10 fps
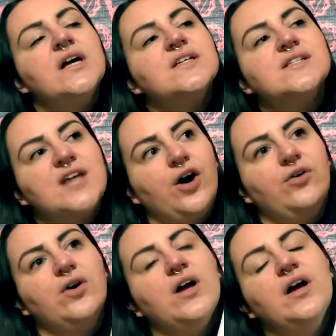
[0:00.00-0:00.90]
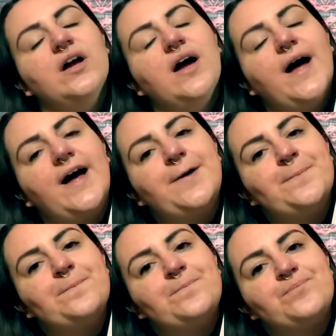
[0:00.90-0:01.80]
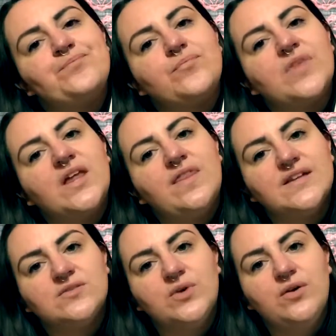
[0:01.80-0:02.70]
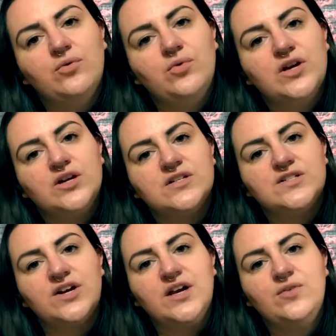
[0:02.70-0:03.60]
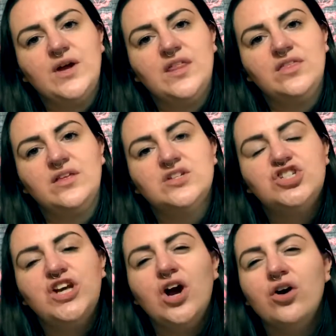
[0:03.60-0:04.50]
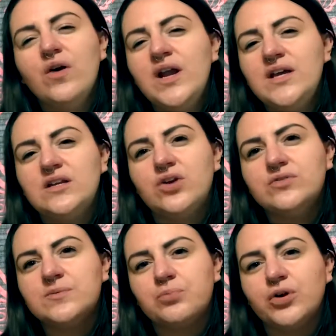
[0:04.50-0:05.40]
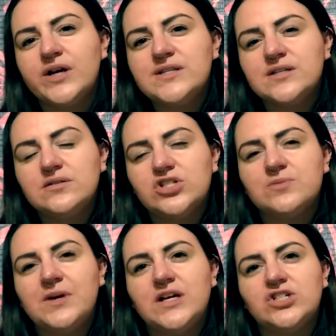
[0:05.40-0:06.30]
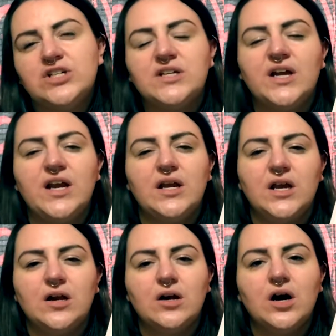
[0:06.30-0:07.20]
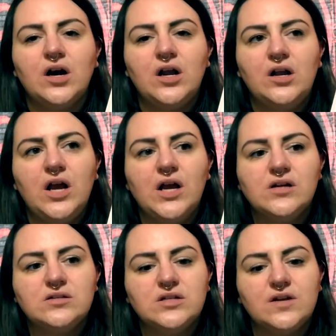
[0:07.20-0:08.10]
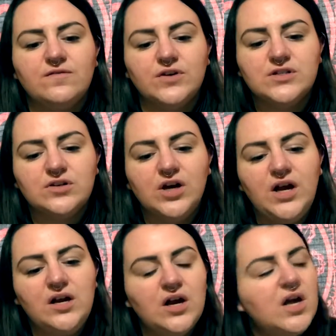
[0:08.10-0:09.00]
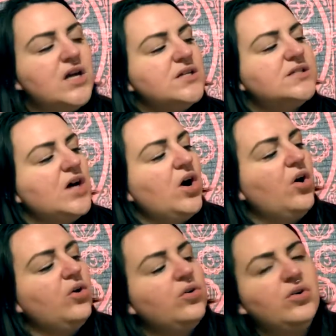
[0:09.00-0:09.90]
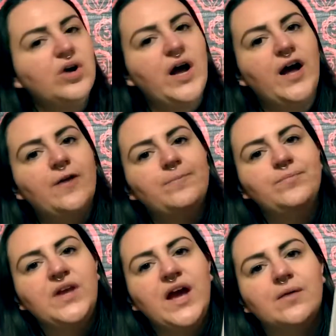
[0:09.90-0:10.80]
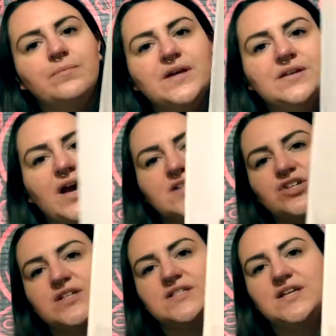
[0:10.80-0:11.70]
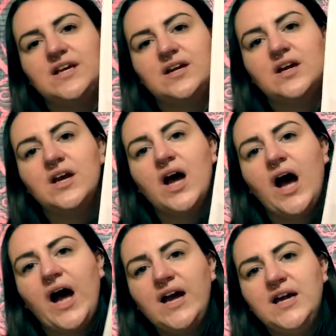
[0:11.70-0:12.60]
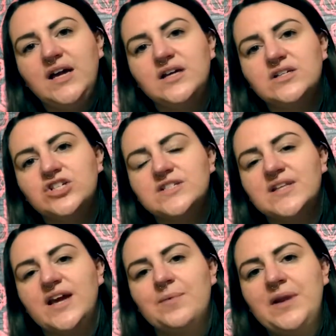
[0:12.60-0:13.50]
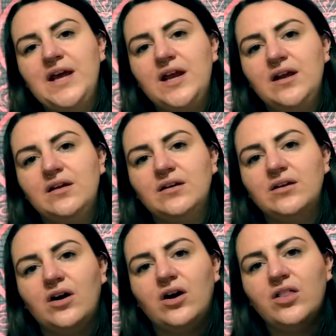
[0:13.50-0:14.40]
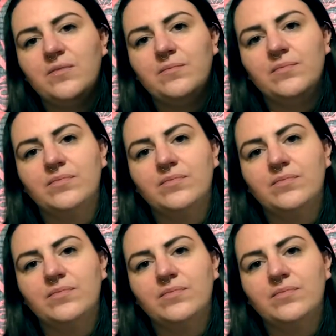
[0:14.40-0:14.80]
So that's what we're starting with. She already knows print just because she did that in kindergarten and in first grade. So yeah, but as you can see, I just laminated all the,